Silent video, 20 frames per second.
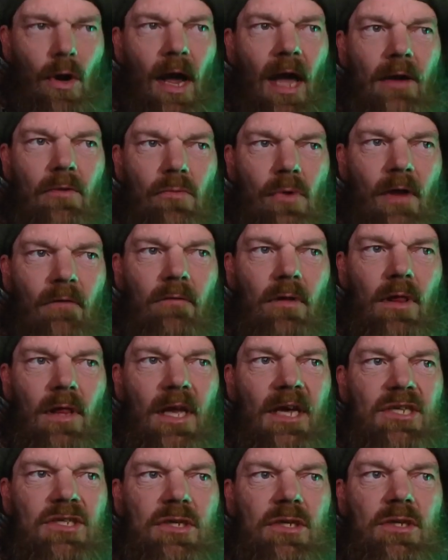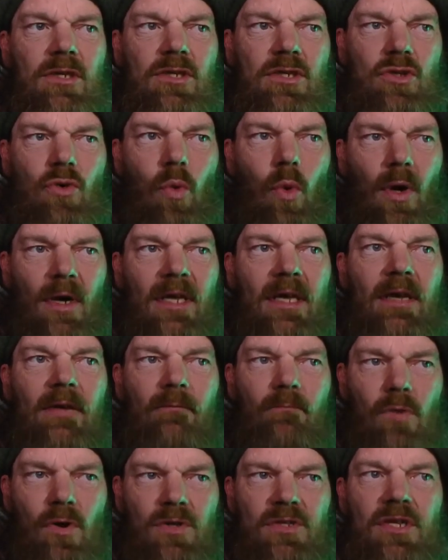and Revelation 20,
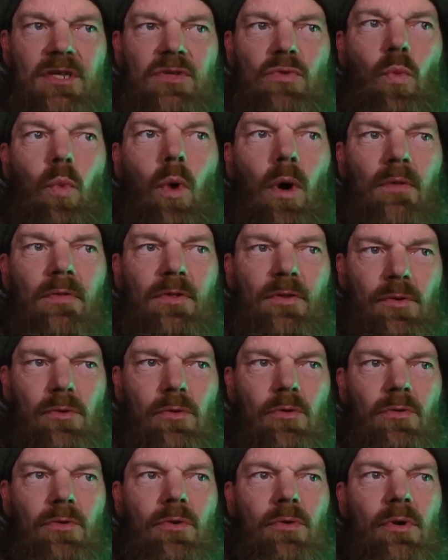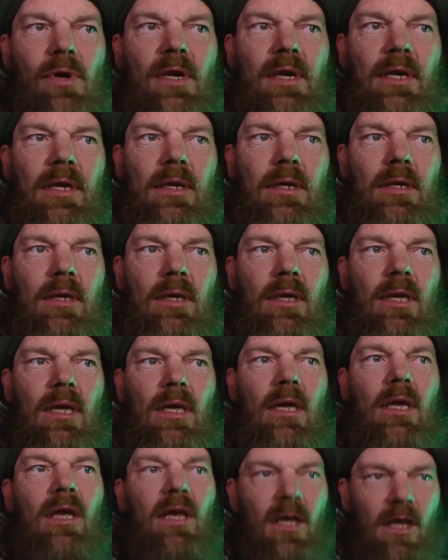verses 1 through 3,
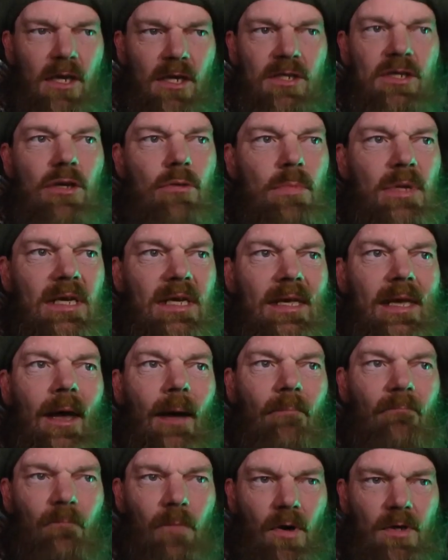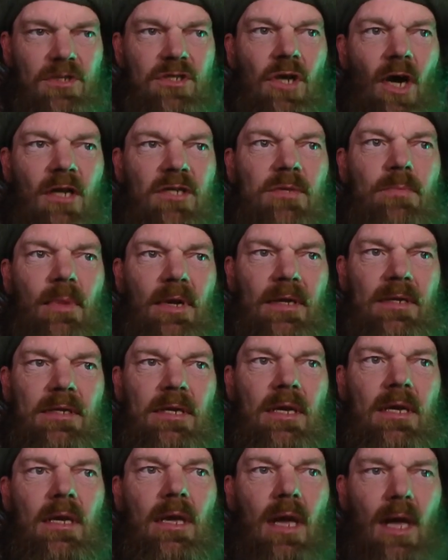to be kept for judgment
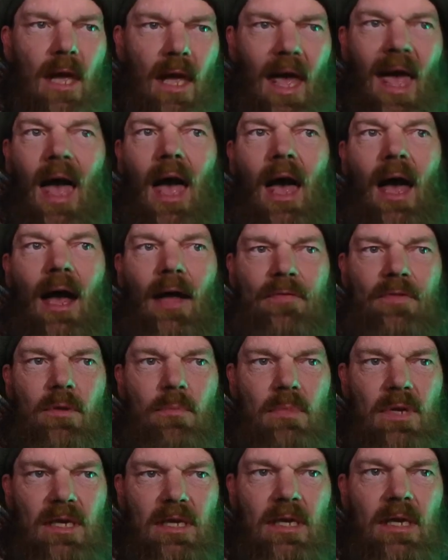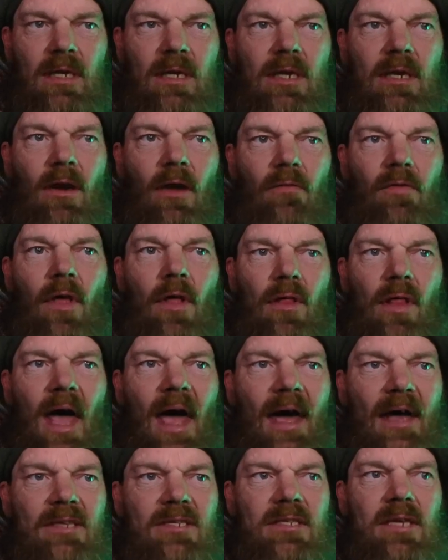at the beginning of the
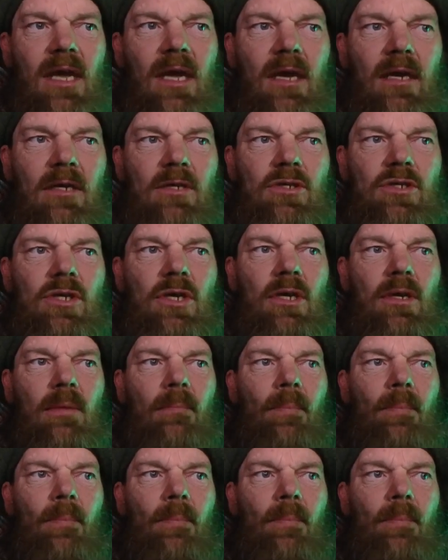last age.